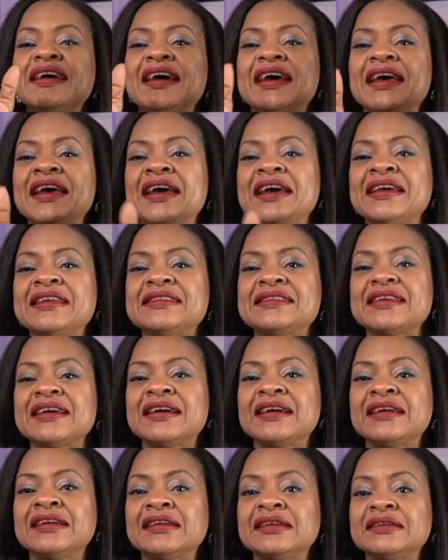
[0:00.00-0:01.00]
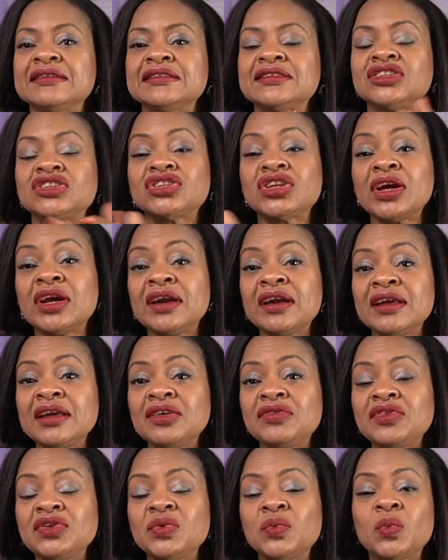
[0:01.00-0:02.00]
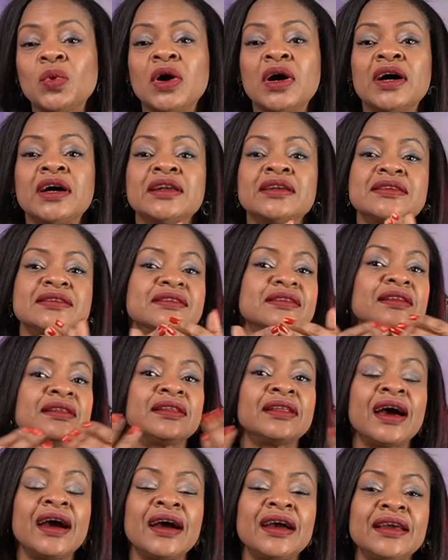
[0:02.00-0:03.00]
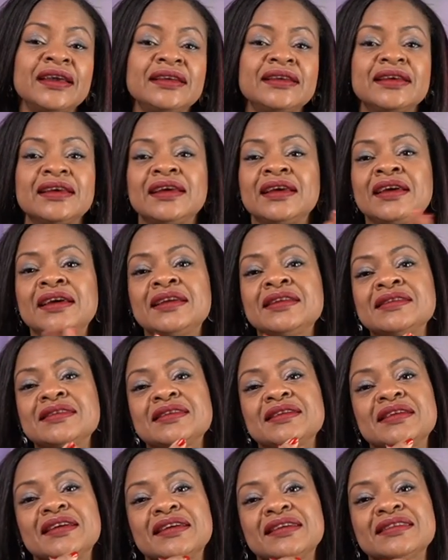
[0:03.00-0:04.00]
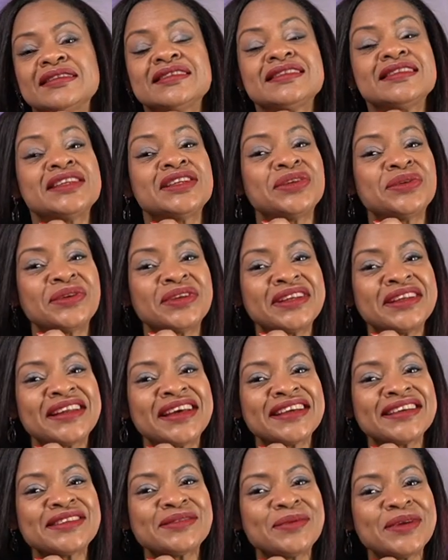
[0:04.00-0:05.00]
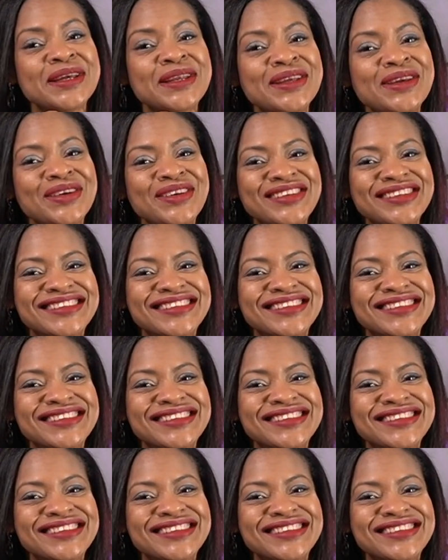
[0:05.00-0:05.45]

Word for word: And uh, share if you want, like, and see you in the next video.